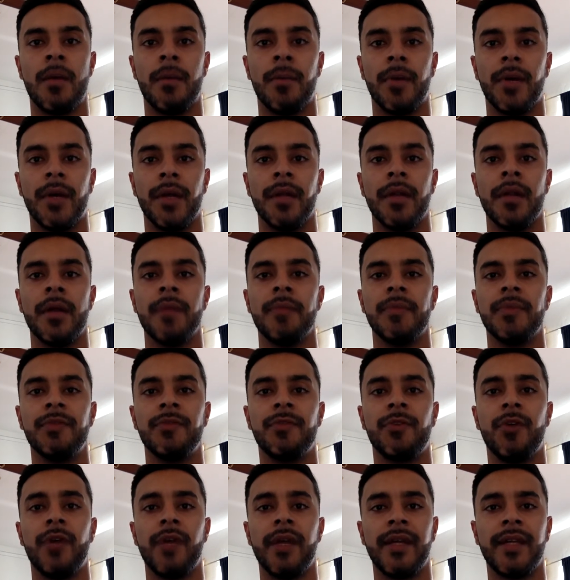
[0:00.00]
But
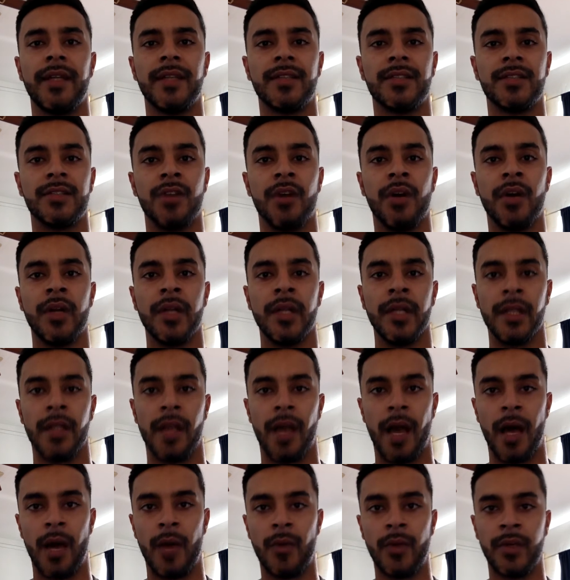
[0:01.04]
before I get started,
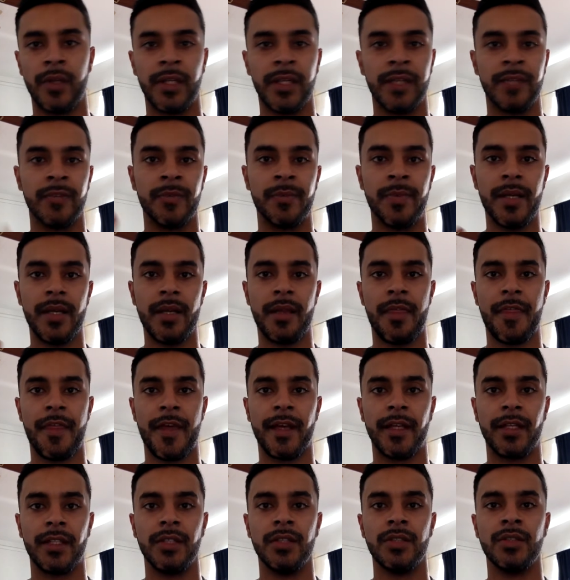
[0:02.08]
I want to give a big
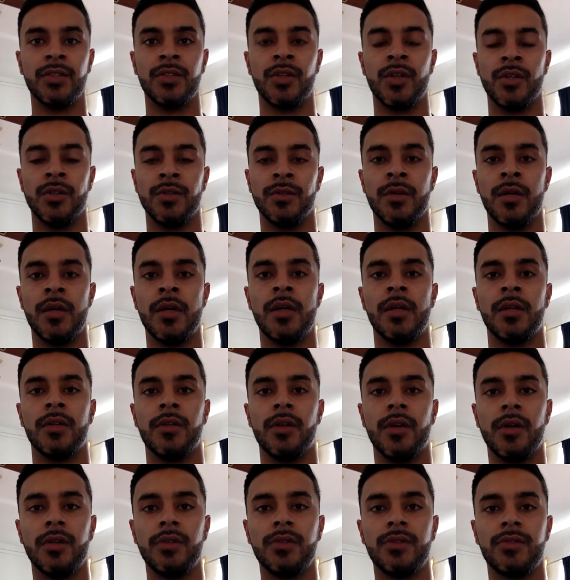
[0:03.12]
thank you to
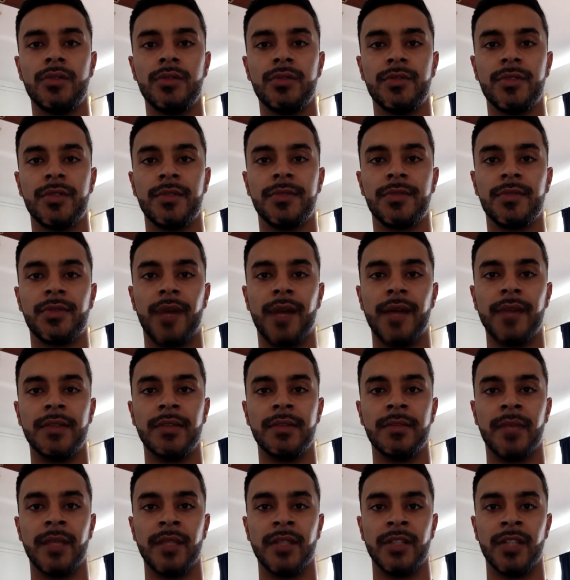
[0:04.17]
those who've subscribed
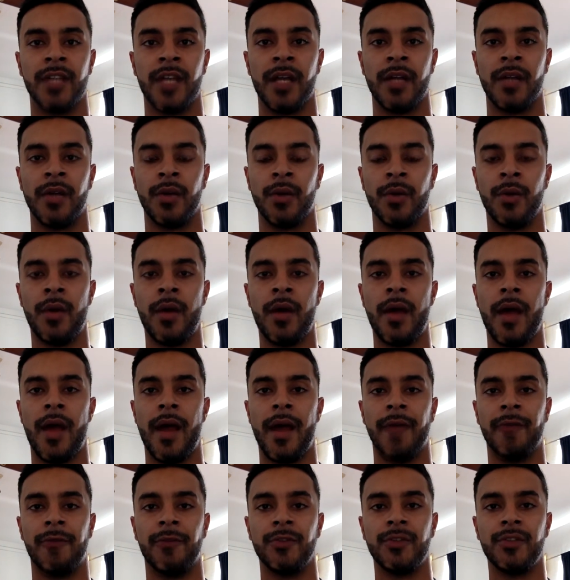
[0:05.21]
to my channel
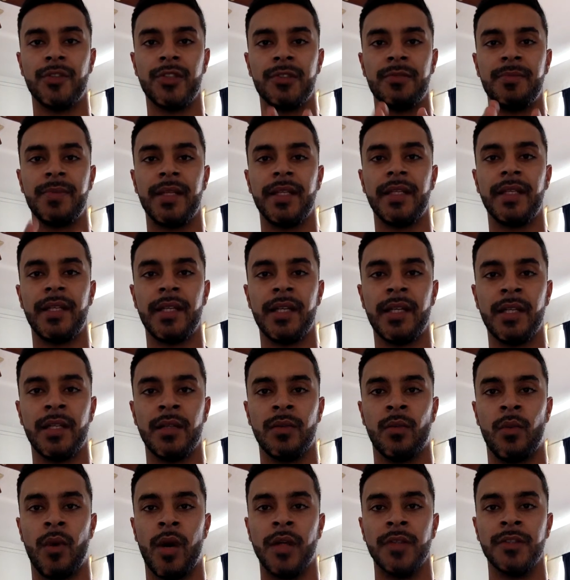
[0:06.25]
and for just being here
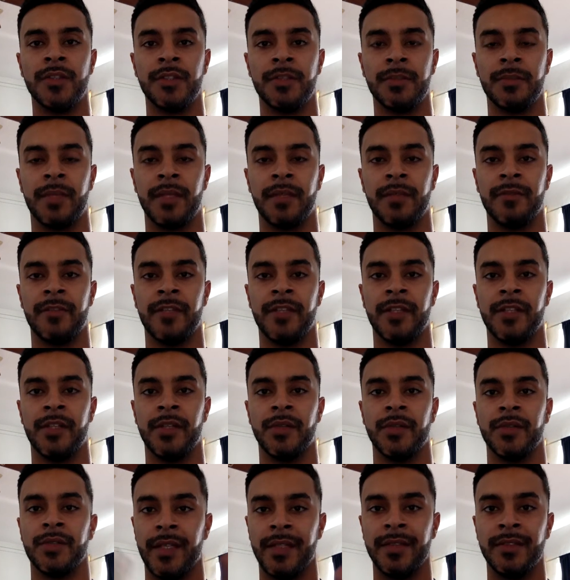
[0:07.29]
and watching my
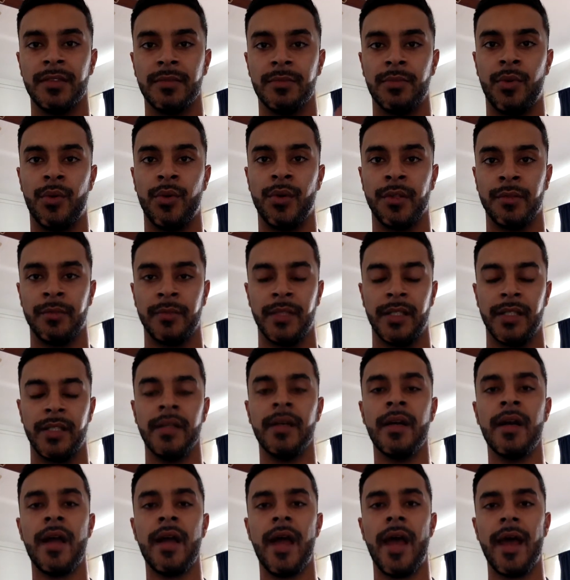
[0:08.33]
videos and supporting me.
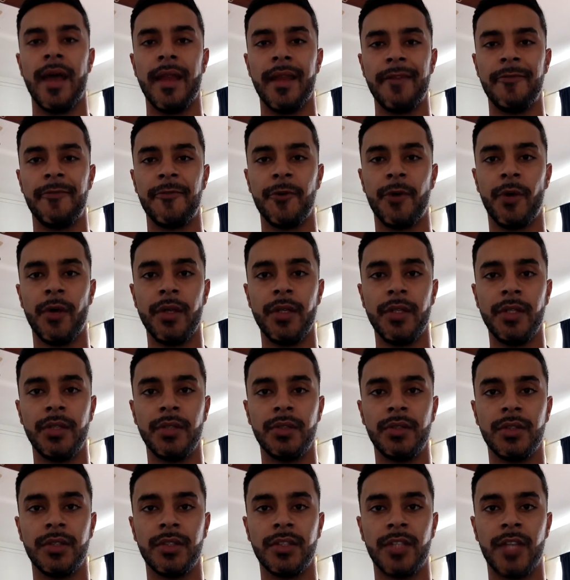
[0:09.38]
And if you are new
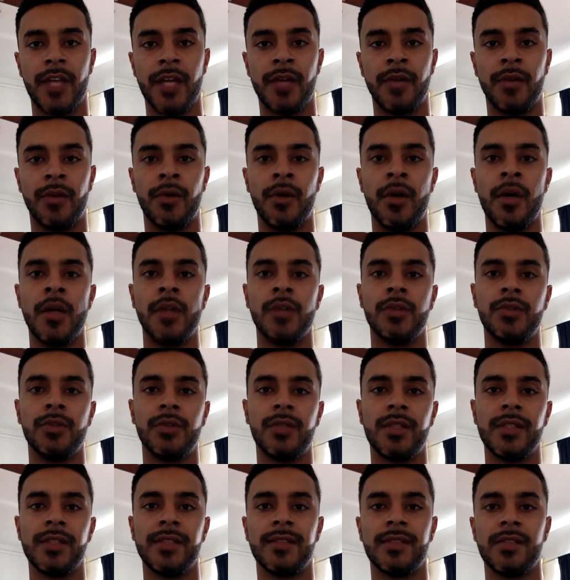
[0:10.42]
to the channel, do
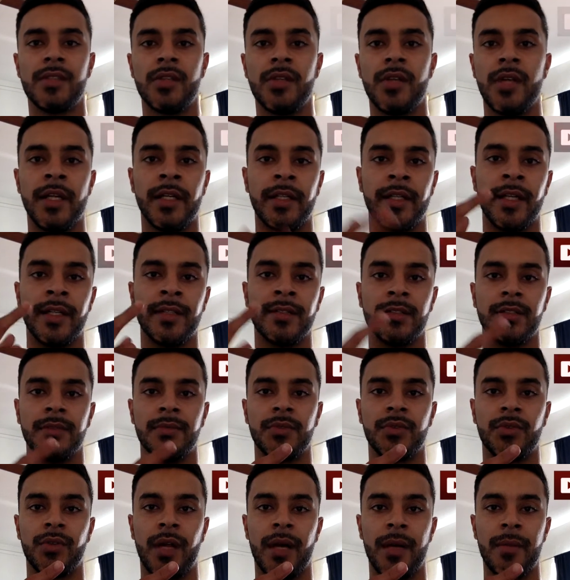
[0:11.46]
consider hitting that
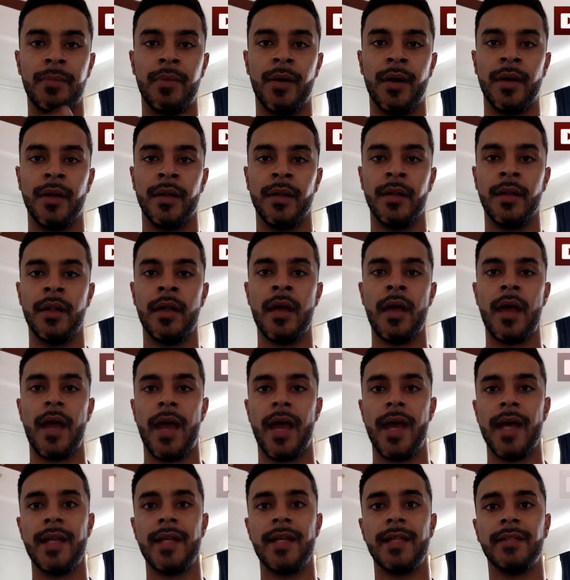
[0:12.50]
subscribe button
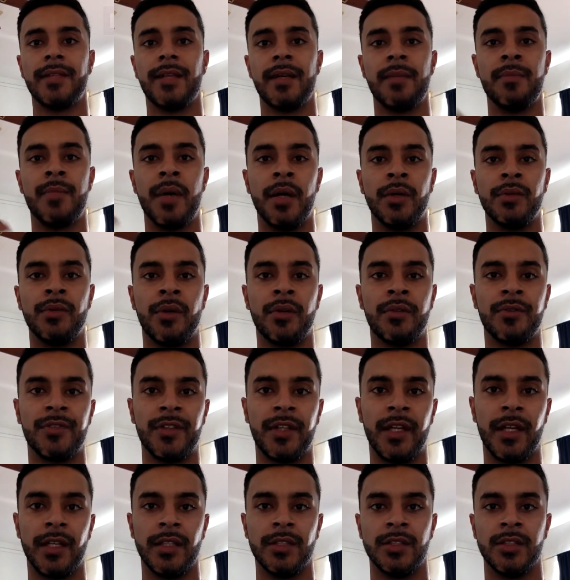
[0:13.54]
and hit that bell
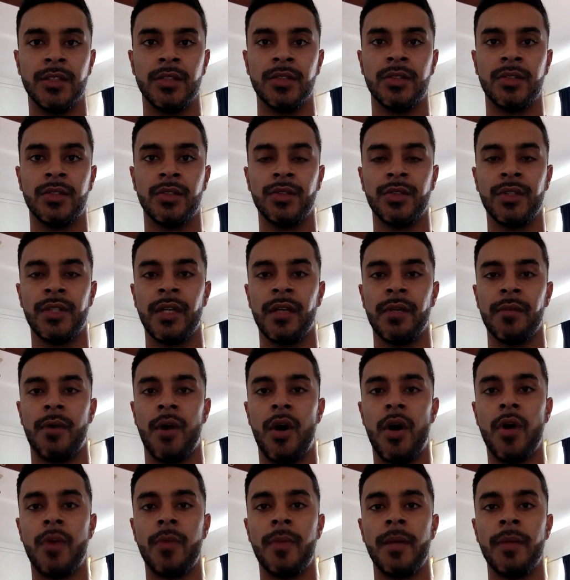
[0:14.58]
notification so you get
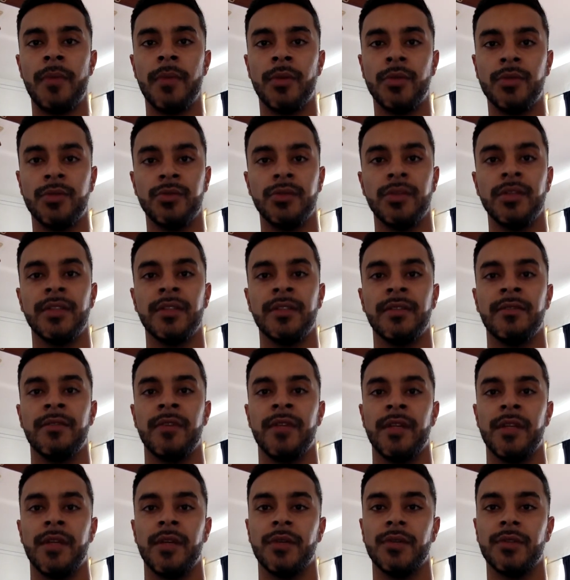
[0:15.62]
all my most recent
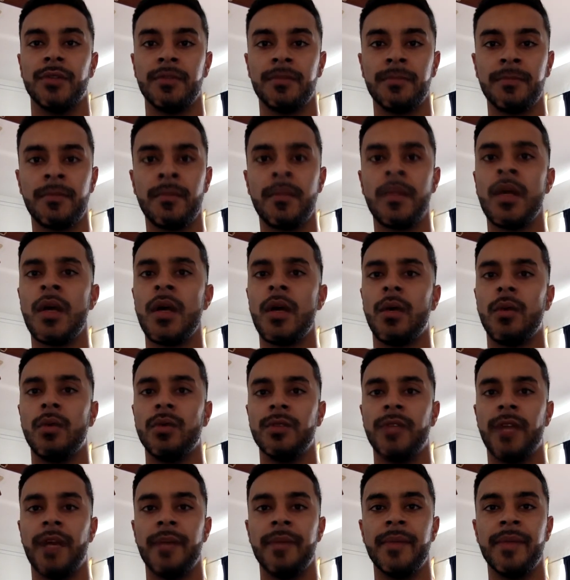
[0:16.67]
videos. With
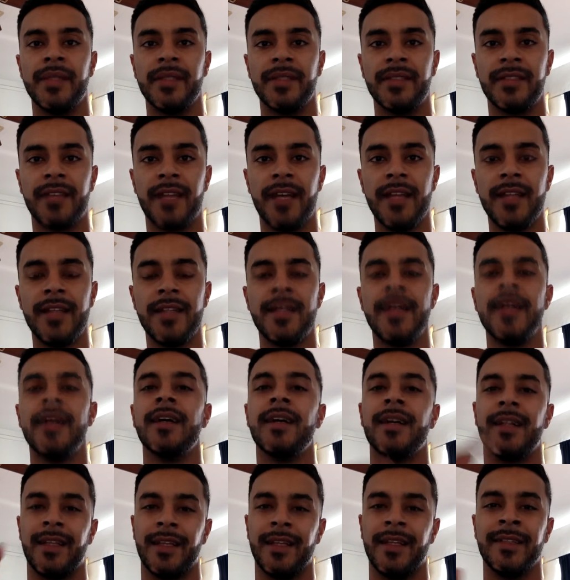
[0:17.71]
that being said,
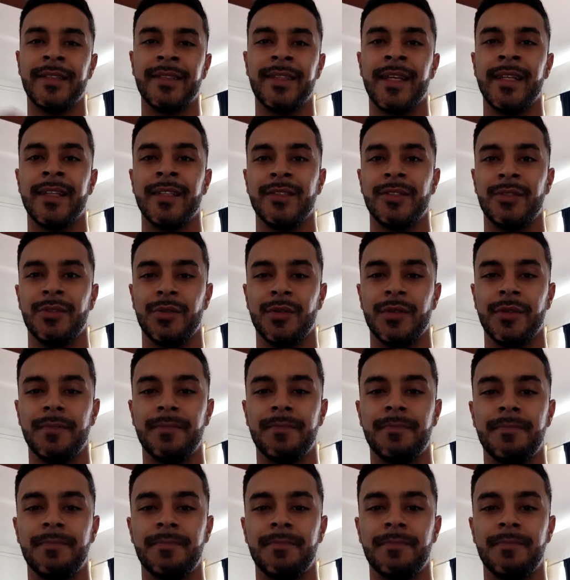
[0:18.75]
let's get into it.